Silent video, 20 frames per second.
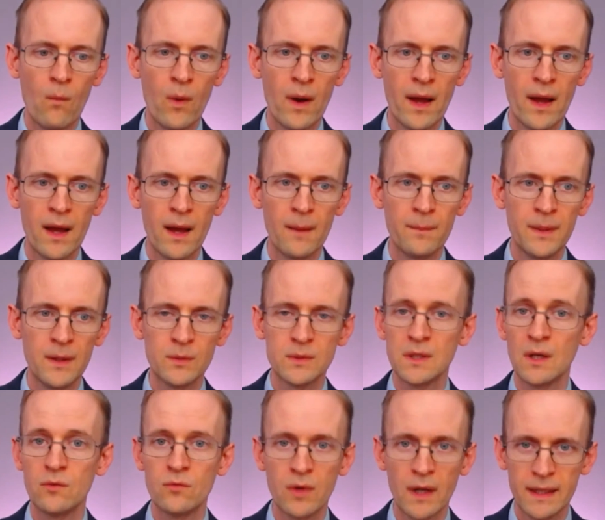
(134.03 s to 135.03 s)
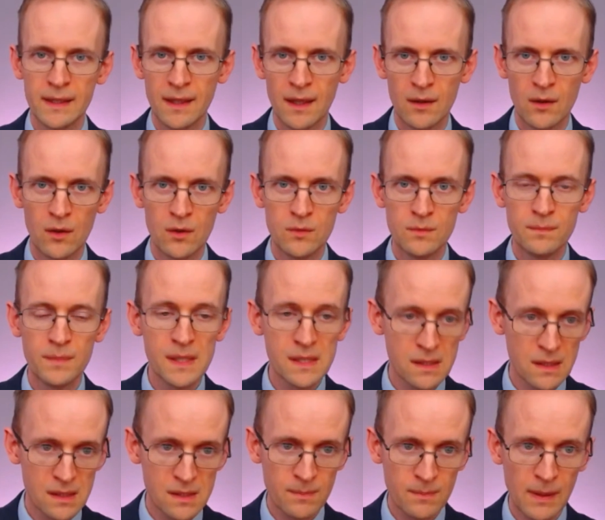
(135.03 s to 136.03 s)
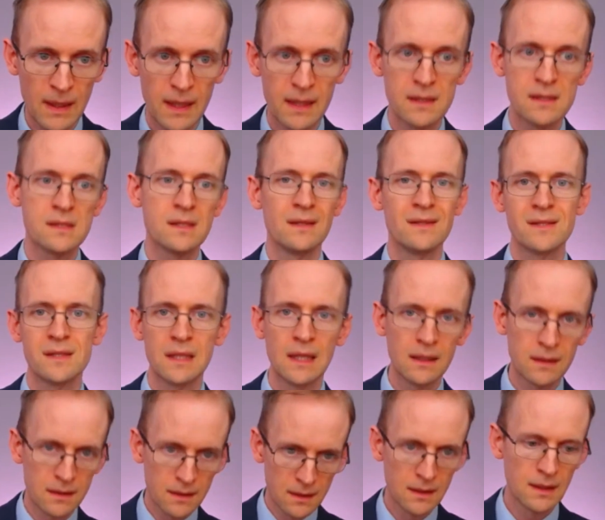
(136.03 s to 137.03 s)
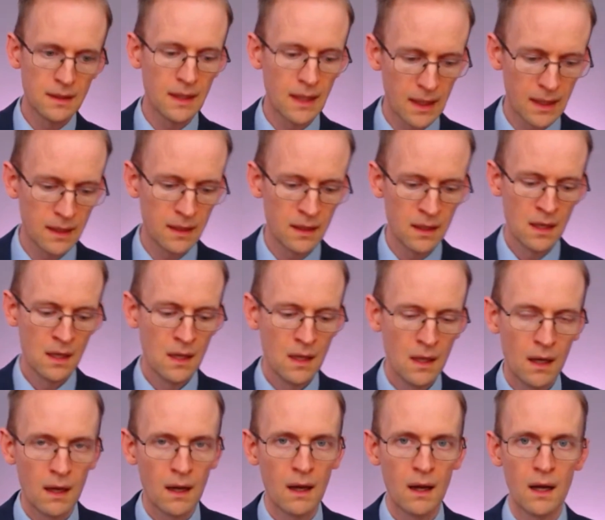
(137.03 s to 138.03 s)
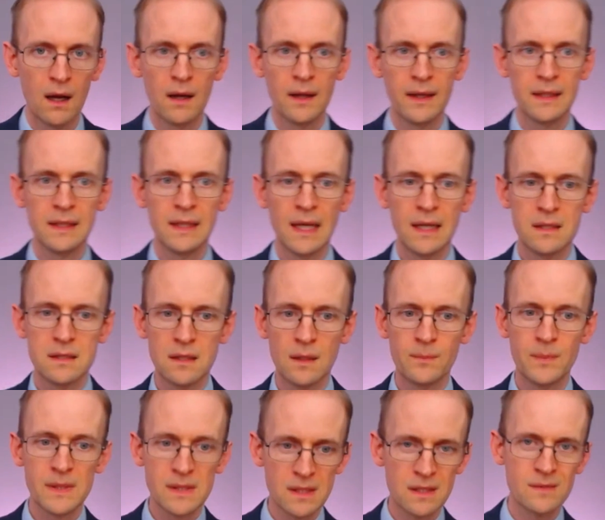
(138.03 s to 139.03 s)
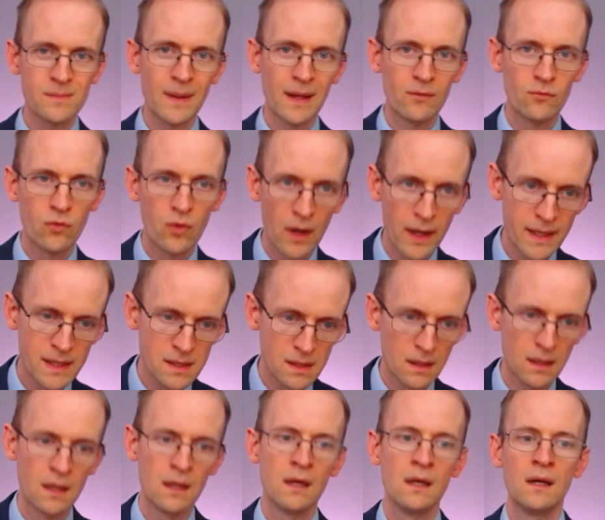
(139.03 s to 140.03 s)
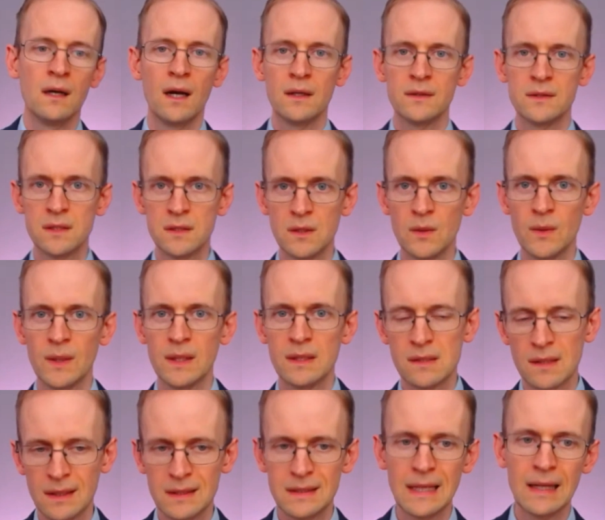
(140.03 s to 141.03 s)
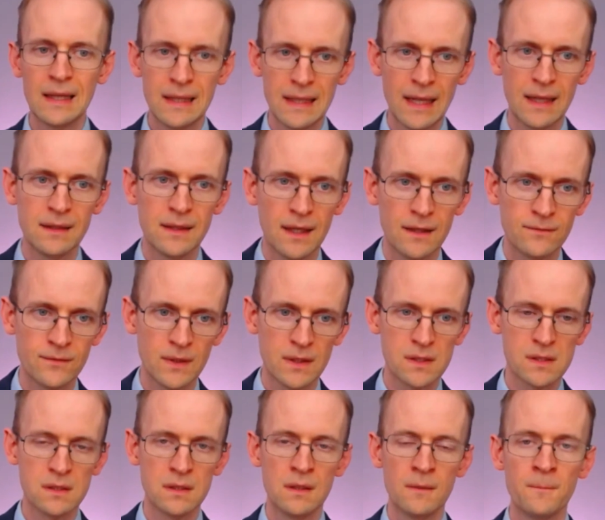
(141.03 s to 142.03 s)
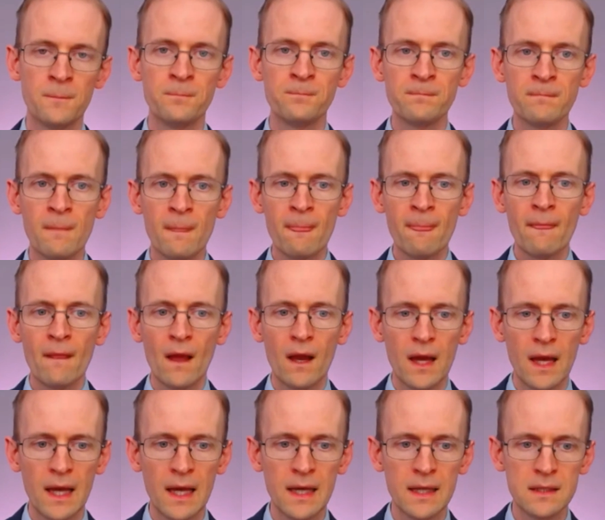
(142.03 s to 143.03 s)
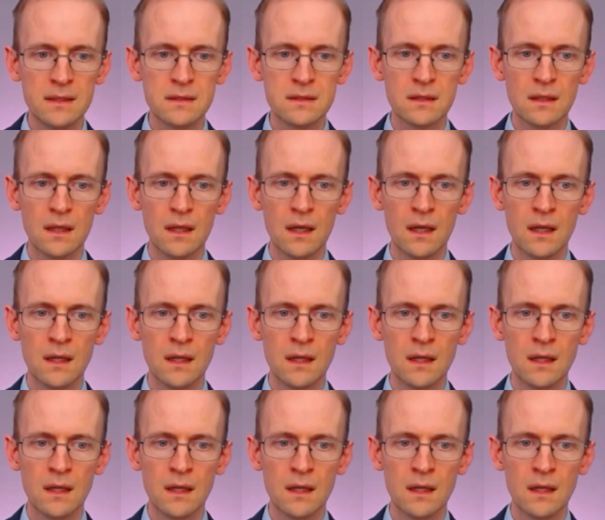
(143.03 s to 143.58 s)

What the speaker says: where people don't write their own business plans. Instead, they engage a business plan writer to do it. So they delegate that function. And